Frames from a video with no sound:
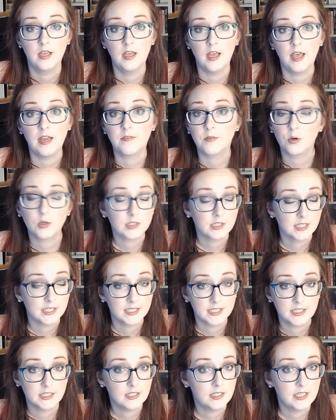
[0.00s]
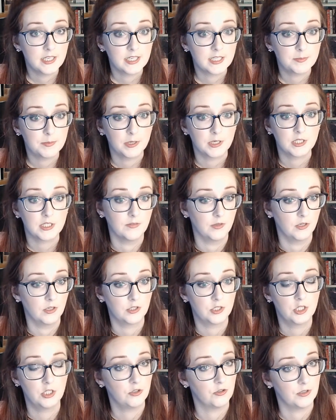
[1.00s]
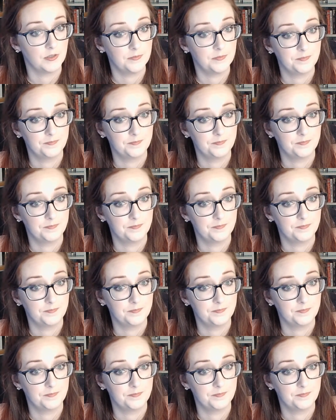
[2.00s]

And of course, this isn't the experience of all children.